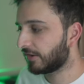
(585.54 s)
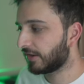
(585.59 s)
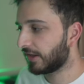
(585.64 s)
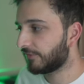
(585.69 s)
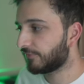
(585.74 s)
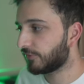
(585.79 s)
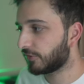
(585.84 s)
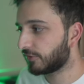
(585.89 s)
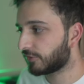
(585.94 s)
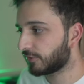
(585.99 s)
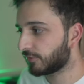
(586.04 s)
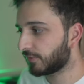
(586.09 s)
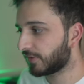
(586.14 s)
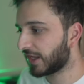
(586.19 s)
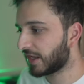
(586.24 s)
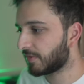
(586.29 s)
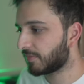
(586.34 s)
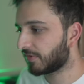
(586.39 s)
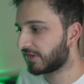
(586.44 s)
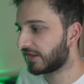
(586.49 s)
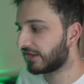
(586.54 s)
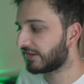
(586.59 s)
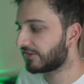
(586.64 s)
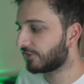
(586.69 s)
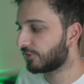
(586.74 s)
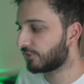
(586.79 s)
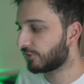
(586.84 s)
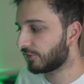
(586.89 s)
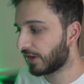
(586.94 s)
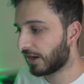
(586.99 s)
If you do enable this,
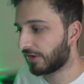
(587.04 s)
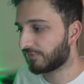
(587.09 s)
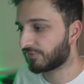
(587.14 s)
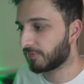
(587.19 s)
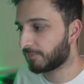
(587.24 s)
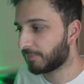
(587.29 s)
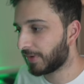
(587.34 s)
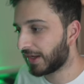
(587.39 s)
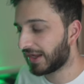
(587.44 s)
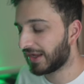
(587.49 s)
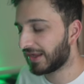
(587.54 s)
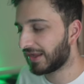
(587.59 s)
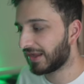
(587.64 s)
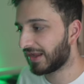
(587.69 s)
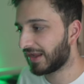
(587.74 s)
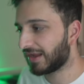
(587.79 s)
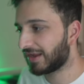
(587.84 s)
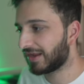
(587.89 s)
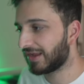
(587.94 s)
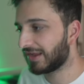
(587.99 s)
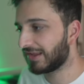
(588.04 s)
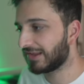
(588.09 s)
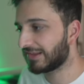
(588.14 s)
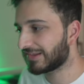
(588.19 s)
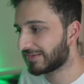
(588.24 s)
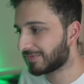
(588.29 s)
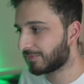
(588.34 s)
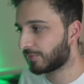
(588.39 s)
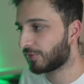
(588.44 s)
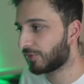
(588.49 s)
you do have to pay a
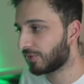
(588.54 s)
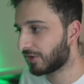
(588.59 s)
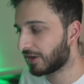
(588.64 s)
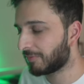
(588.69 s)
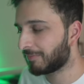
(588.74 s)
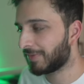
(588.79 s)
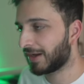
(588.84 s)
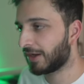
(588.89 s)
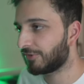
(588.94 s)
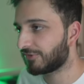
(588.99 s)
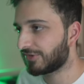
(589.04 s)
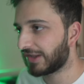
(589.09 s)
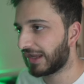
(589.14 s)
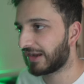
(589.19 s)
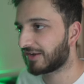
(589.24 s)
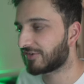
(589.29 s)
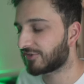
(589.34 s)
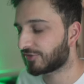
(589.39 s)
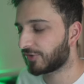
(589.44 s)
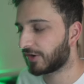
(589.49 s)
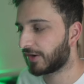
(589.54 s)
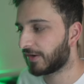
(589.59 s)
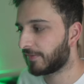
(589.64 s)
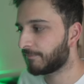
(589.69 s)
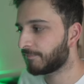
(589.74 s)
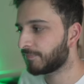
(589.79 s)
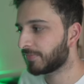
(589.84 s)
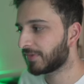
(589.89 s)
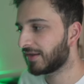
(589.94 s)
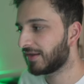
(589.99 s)
small amount extra.
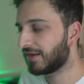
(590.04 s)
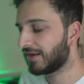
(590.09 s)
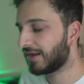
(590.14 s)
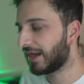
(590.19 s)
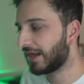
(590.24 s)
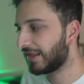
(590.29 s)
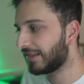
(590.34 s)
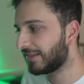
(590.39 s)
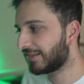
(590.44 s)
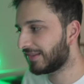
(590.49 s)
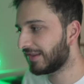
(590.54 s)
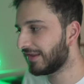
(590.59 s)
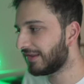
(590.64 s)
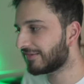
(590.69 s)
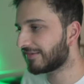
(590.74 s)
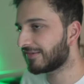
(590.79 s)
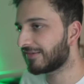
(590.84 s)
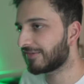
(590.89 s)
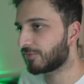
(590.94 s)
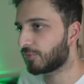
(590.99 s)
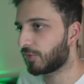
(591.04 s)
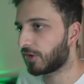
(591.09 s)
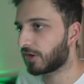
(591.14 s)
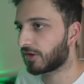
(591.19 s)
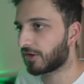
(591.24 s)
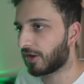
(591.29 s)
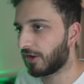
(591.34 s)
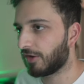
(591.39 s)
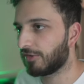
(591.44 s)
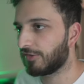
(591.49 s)
And this is
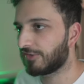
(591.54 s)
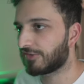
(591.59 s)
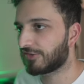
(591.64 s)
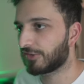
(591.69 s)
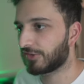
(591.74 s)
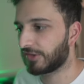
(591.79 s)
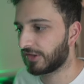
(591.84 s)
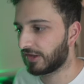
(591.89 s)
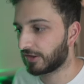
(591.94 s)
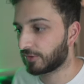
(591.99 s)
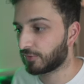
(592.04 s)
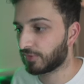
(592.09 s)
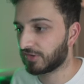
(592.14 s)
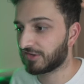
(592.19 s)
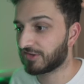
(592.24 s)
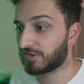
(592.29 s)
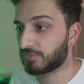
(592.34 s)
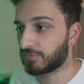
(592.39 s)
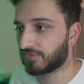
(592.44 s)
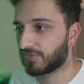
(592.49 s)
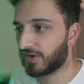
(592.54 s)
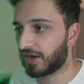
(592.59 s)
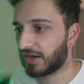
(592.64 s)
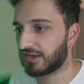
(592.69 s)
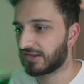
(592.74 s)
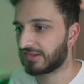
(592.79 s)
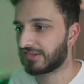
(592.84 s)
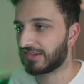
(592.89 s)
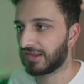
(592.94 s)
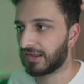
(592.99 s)
what goes to the liquidity
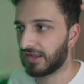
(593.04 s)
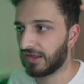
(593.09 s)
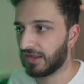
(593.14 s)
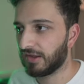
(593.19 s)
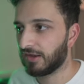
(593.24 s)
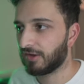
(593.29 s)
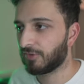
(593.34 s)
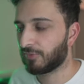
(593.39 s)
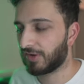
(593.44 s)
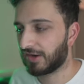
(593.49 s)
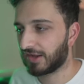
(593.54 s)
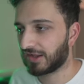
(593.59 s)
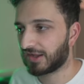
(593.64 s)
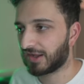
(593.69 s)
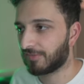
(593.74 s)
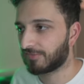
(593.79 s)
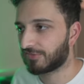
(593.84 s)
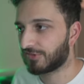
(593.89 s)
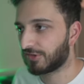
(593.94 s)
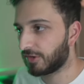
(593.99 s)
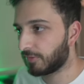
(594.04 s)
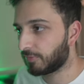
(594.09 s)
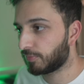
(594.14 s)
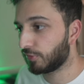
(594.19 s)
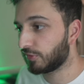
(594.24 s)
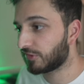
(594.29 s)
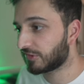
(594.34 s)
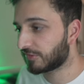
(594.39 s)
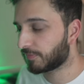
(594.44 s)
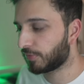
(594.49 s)
providers here when it comes to the
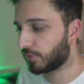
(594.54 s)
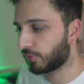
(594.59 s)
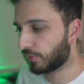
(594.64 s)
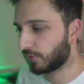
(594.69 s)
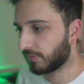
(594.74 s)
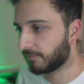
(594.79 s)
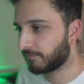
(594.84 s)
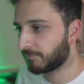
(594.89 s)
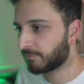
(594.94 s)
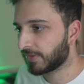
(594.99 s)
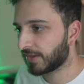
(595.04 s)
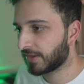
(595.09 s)
boost pool.